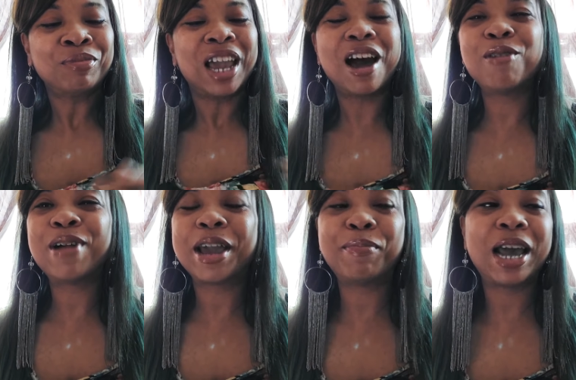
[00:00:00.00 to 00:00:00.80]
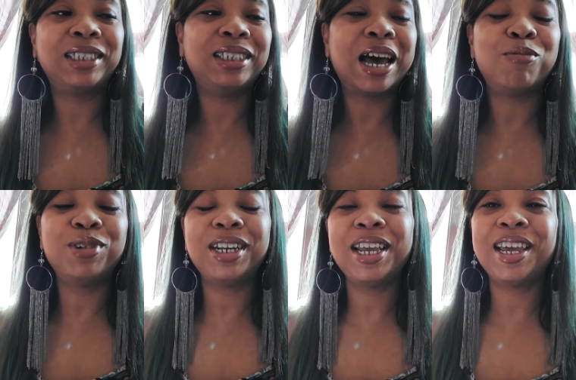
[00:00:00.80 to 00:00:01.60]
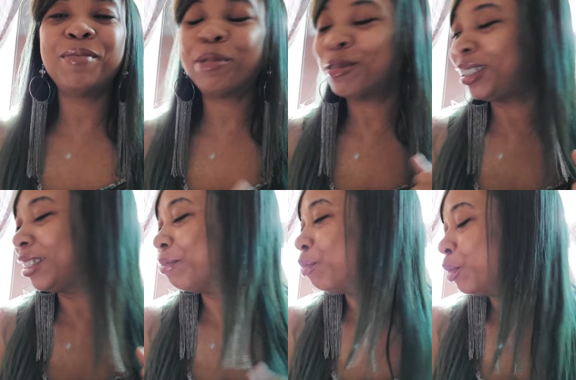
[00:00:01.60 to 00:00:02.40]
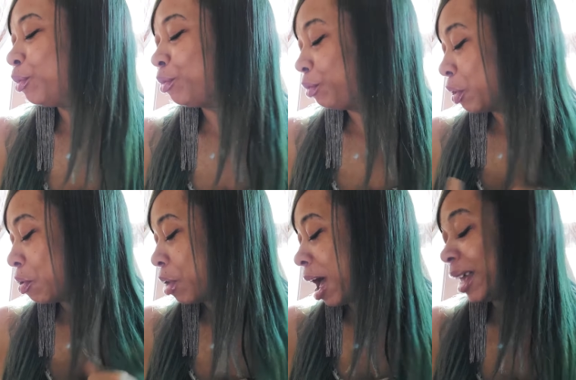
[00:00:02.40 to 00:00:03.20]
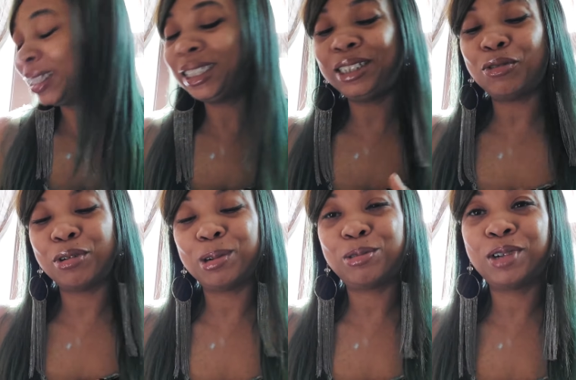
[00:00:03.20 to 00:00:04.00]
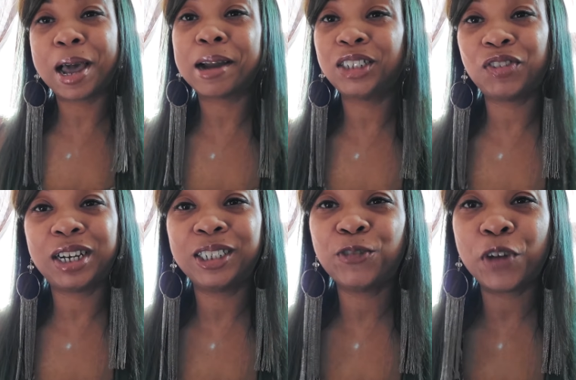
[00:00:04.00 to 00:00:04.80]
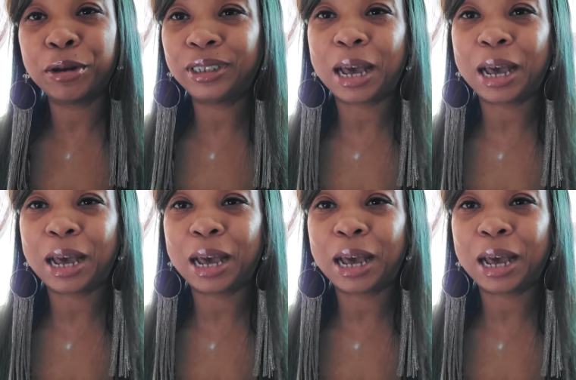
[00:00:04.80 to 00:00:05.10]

All right, Pisces, I went ahead and pulled some Moonology Oracle cards for us first.